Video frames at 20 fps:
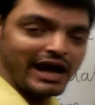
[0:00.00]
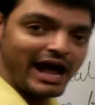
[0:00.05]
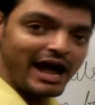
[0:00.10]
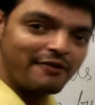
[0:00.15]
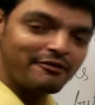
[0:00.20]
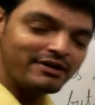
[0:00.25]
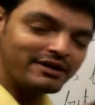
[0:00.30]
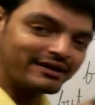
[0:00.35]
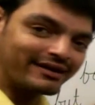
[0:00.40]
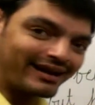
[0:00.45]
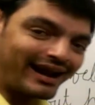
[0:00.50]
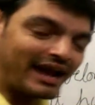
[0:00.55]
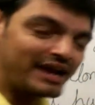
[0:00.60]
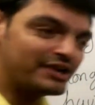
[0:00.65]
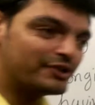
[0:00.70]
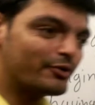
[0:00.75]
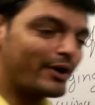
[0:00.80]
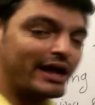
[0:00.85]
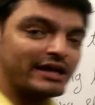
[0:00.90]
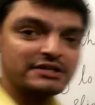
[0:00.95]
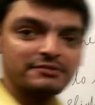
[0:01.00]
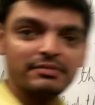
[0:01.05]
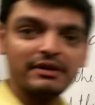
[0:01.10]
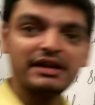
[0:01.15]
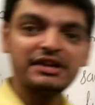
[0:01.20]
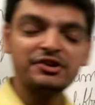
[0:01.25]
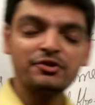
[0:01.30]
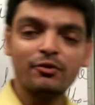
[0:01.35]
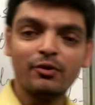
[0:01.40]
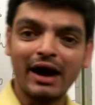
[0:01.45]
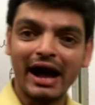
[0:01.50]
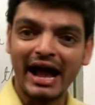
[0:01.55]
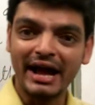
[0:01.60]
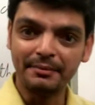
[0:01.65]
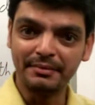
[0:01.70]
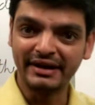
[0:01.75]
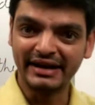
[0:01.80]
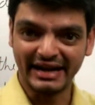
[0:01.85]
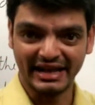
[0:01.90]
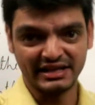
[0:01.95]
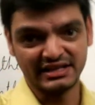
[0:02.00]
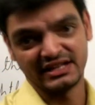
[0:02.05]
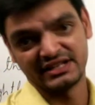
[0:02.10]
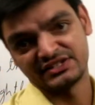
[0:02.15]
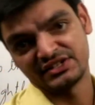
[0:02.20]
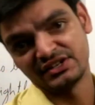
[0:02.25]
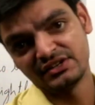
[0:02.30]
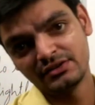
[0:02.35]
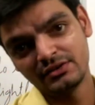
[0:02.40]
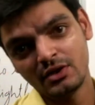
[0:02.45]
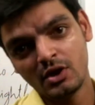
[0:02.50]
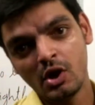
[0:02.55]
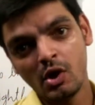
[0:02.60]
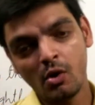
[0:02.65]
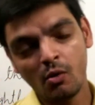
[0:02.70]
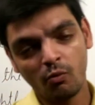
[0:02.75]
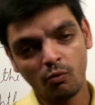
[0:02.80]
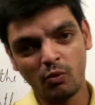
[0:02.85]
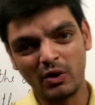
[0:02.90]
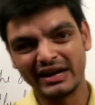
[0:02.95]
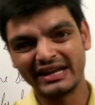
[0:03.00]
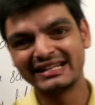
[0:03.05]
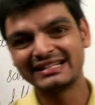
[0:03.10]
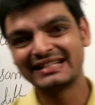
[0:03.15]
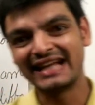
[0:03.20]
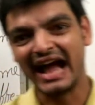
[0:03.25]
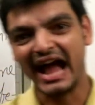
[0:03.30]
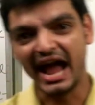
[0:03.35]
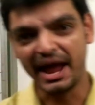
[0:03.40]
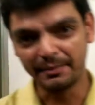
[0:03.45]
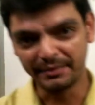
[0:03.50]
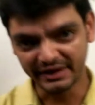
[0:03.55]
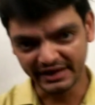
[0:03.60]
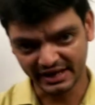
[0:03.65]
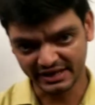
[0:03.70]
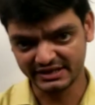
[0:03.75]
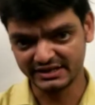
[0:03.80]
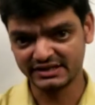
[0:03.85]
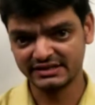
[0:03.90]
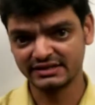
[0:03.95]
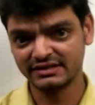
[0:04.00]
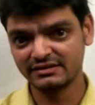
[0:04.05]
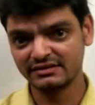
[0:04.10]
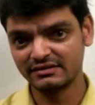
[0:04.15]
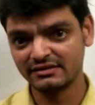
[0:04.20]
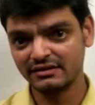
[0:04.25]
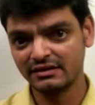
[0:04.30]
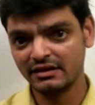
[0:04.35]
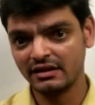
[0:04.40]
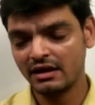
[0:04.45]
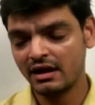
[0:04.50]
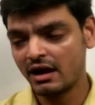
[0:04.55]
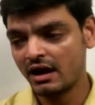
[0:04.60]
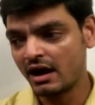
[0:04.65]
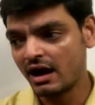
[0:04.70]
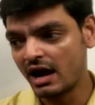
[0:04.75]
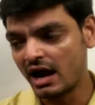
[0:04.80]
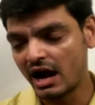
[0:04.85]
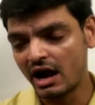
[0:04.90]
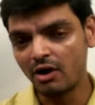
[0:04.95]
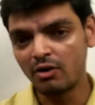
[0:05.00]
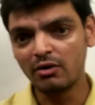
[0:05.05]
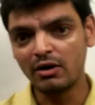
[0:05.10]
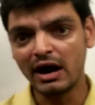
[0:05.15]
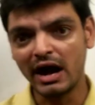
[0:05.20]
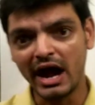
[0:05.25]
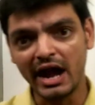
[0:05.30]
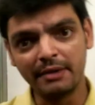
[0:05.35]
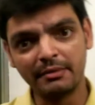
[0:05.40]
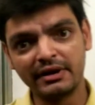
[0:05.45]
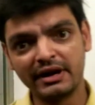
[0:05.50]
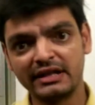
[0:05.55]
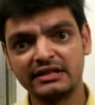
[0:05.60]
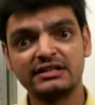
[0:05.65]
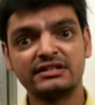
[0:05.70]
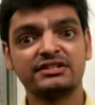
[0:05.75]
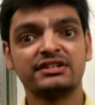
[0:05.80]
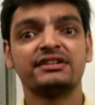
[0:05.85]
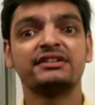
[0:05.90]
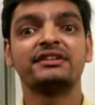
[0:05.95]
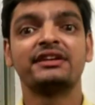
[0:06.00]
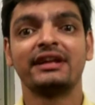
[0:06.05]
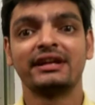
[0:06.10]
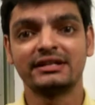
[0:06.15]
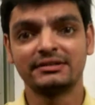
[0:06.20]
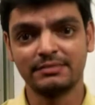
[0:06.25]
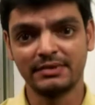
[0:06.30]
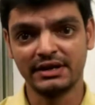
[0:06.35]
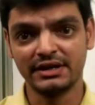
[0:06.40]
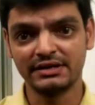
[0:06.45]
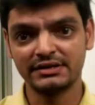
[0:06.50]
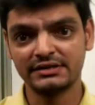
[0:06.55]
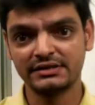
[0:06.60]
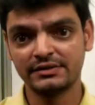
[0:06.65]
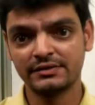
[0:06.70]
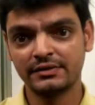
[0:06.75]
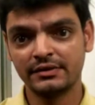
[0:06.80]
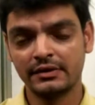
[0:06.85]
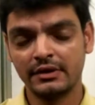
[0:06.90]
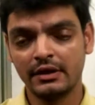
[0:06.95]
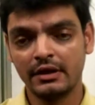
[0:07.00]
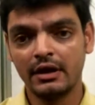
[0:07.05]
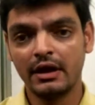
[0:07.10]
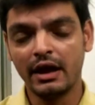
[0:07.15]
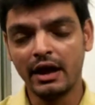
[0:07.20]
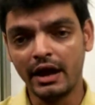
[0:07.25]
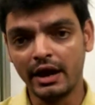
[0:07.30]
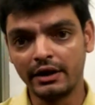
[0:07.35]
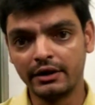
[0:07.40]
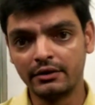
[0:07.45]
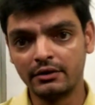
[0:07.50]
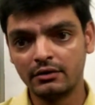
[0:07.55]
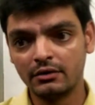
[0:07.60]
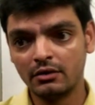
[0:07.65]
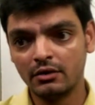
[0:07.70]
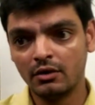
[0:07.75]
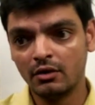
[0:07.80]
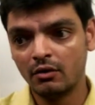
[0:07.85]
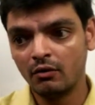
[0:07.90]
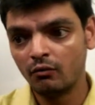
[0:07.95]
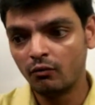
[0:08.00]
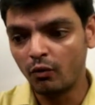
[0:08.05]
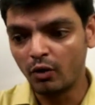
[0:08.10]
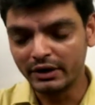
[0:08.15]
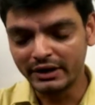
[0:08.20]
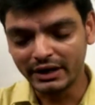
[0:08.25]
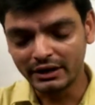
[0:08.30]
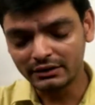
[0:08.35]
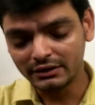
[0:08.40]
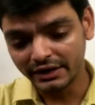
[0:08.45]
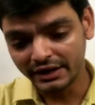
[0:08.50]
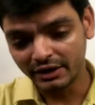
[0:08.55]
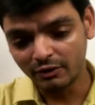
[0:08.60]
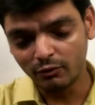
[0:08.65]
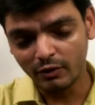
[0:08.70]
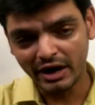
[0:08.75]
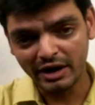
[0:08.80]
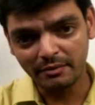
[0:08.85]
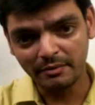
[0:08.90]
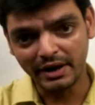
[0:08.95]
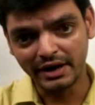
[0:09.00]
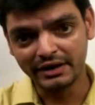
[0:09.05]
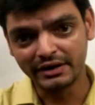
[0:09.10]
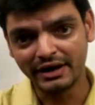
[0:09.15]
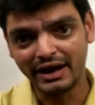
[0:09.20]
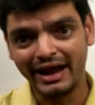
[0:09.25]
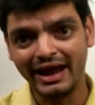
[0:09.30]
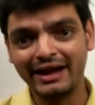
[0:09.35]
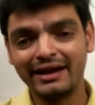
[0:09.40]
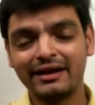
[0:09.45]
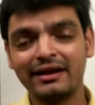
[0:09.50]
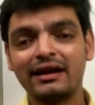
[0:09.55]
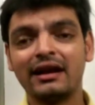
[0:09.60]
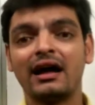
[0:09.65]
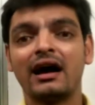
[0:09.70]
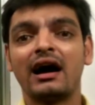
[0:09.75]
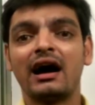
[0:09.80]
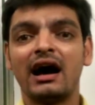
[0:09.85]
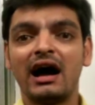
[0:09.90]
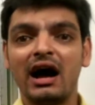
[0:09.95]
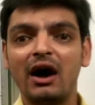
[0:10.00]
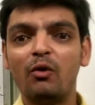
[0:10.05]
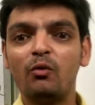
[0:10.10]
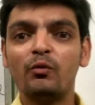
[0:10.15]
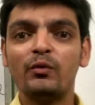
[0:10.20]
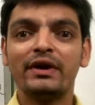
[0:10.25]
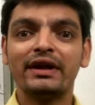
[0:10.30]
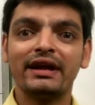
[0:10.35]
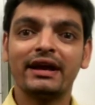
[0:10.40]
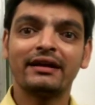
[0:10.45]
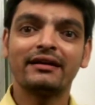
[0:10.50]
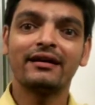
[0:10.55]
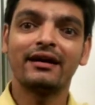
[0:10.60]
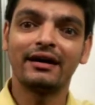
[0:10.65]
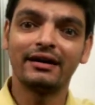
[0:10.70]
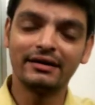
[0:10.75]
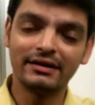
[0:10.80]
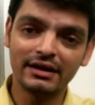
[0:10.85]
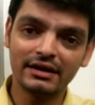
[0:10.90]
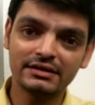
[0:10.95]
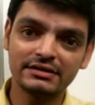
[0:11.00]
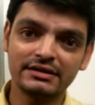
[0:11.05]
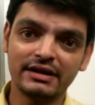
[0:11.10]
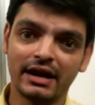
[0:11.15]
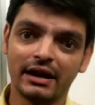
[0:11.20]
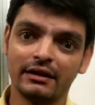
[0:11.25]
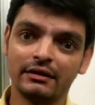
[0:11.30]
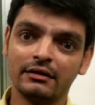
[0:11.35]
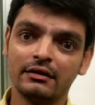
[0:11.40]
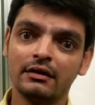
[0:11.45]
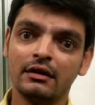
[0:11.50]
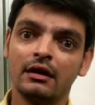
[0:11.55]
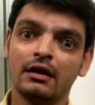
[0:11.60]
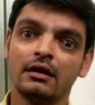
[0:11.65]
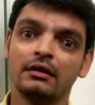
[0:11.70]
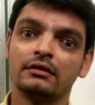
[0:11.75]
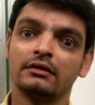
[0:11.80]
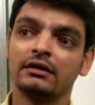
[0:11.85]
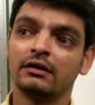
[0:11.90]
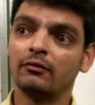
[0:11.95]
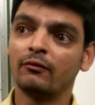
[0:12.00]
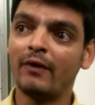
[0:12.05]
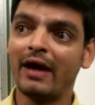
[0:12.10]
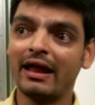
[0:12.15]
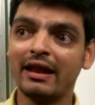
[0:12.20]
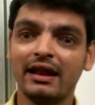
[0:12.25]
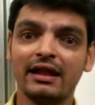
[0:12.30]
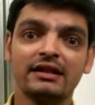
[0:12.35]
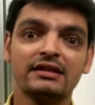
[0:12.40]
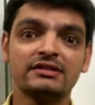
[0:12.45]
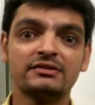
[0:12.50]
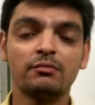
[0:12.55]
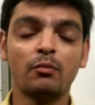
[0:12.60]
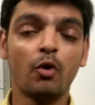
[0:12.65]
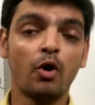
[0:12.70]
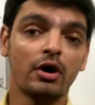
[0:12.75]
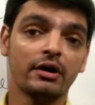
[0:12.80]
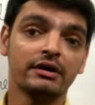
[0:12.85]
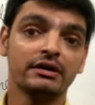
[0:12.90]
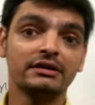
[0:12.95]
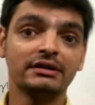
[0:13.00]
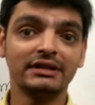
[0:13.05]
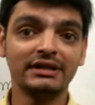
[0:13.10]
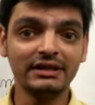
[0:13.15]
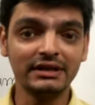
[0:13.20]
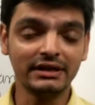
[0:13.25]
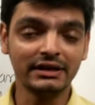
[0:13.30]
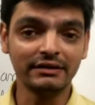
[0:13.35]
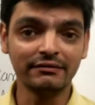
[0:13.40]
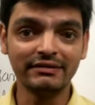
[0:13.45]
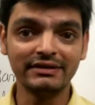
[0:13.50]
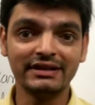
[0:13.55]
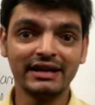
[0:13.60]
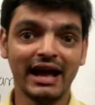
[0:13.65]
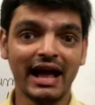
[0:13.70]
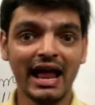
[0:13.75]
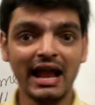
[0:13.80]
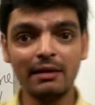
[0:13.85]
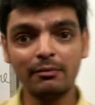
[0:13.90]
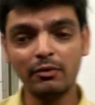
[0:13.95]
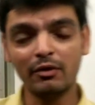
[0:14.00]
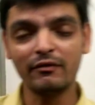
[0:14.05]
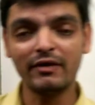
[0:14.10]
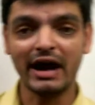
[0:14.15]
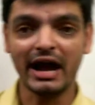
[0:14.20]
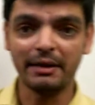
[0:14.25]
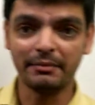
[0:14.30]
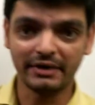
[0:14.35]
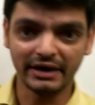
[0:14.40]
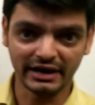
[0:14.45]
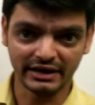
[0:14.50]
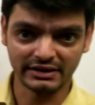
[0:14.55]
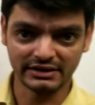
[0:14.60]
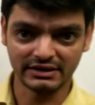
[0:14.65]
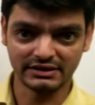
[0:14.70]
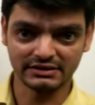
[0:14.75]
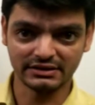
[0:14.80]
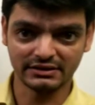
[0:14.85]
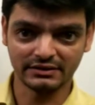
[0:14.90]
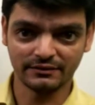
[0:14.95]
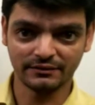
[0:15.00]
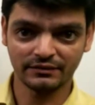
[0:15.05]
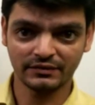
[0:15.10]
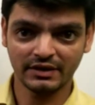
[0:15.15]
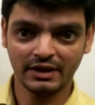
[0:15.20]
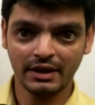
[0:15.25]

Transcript: I will try to explain you hybridization, what is hybridization, how hybridization takes place, and what are the requirements and how we can understand the valence bond theory with the help of hybridization.